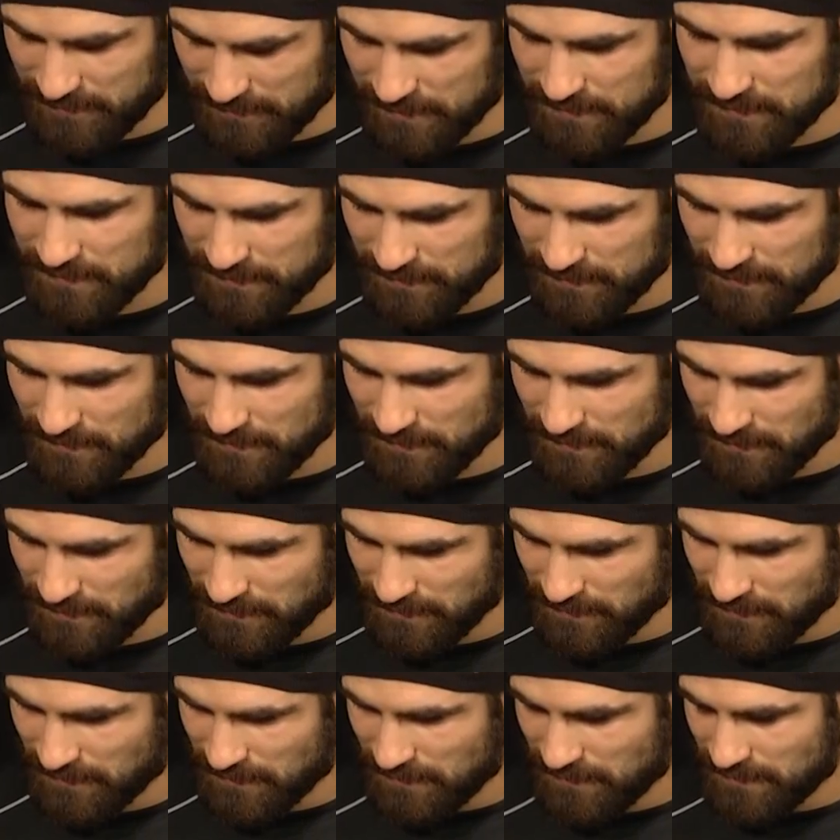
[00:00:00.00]

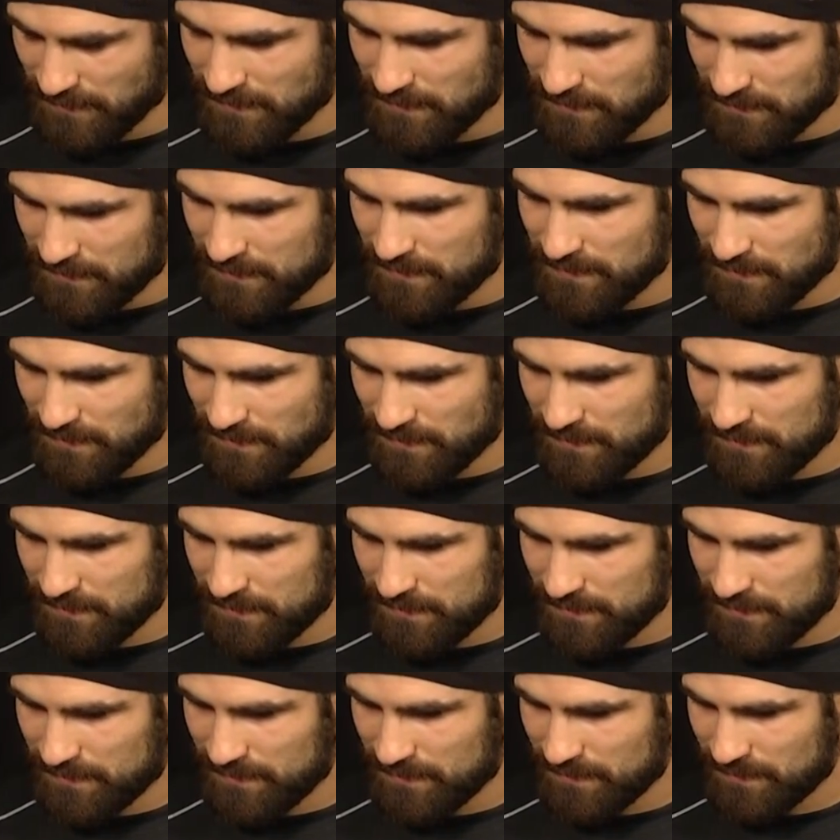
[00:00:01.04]

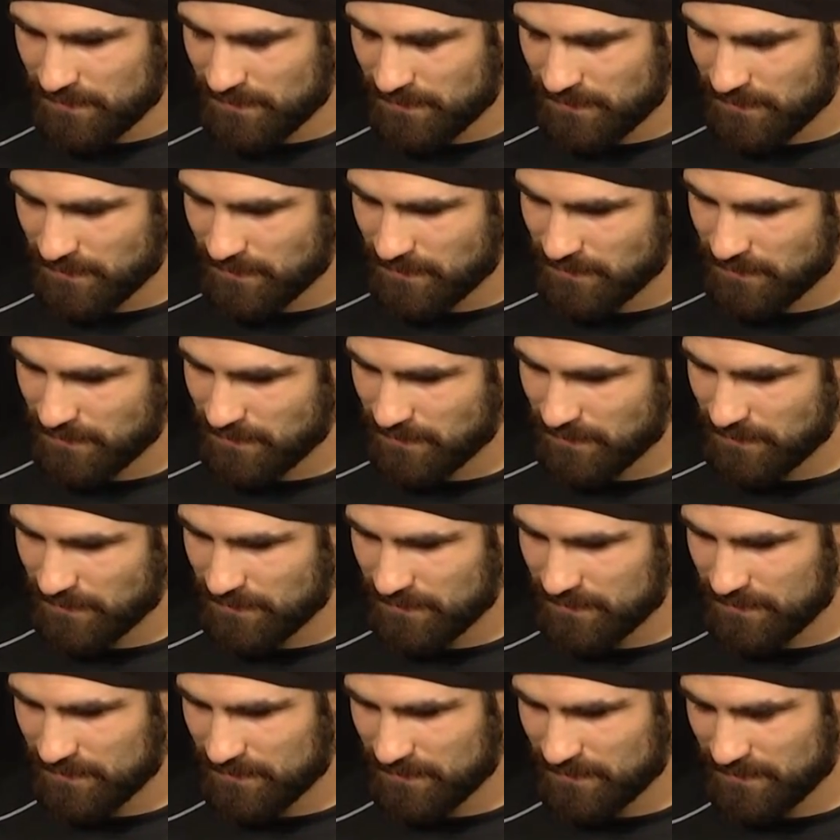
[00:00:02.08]

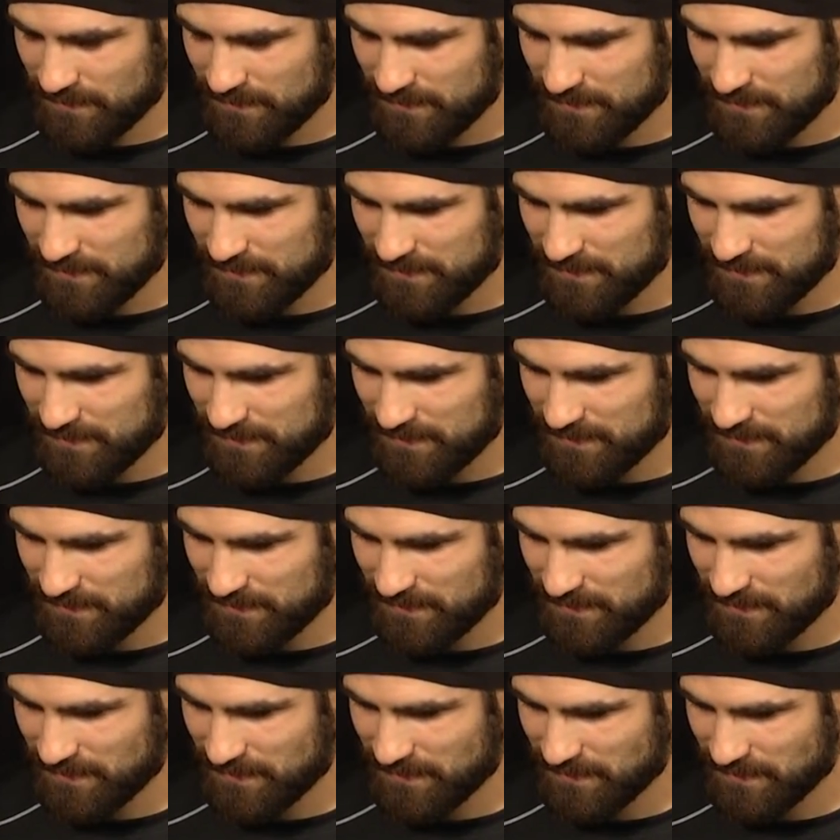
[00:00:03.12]

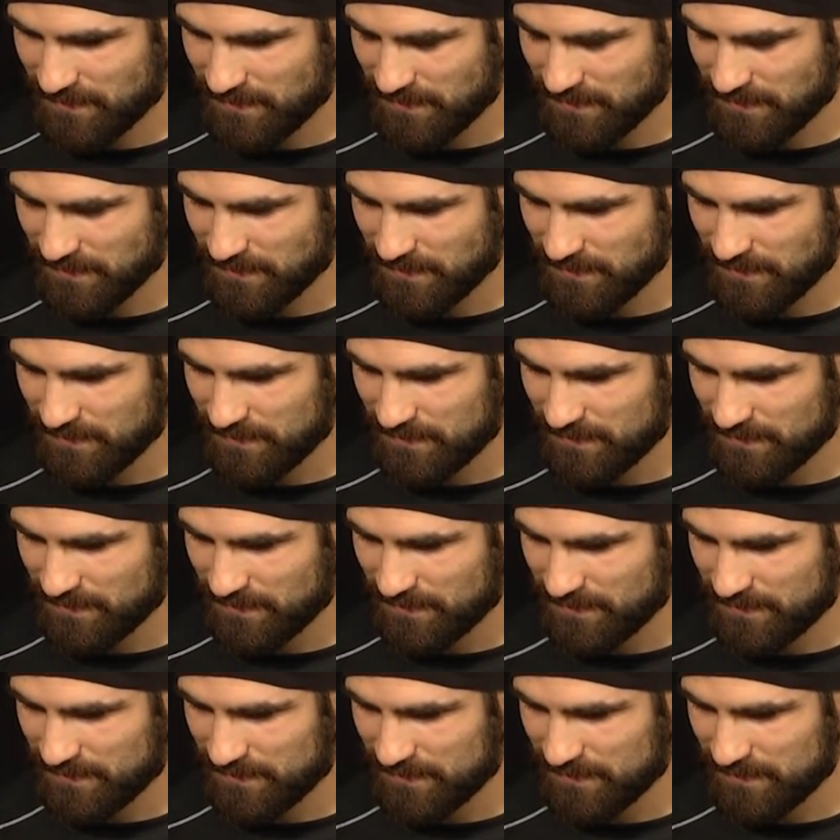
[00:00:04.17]

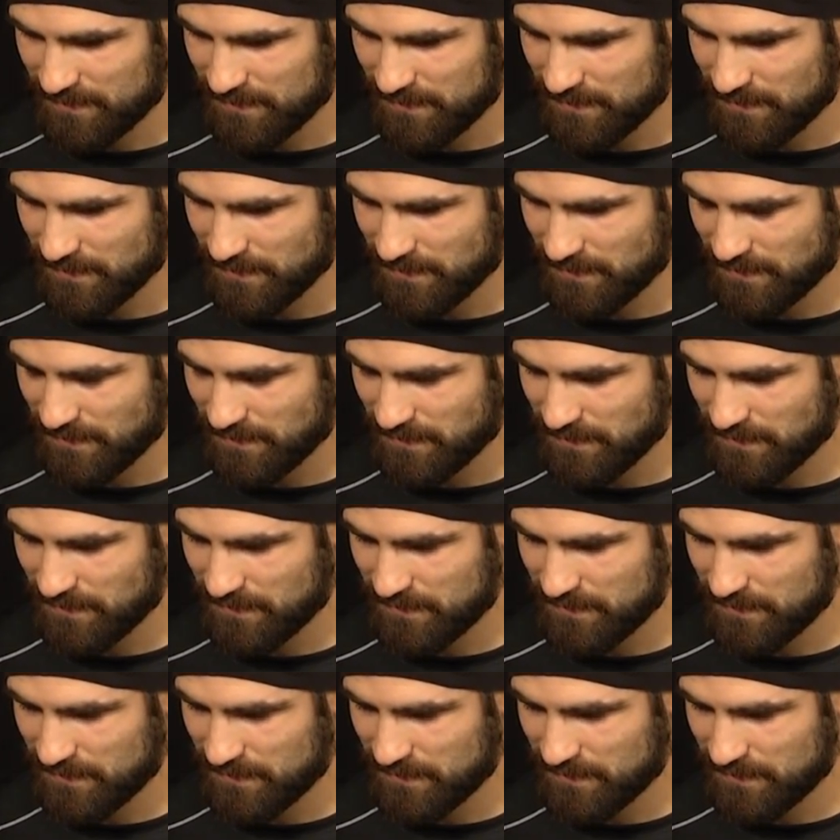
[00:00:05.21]
No words are spoken by the person on screen.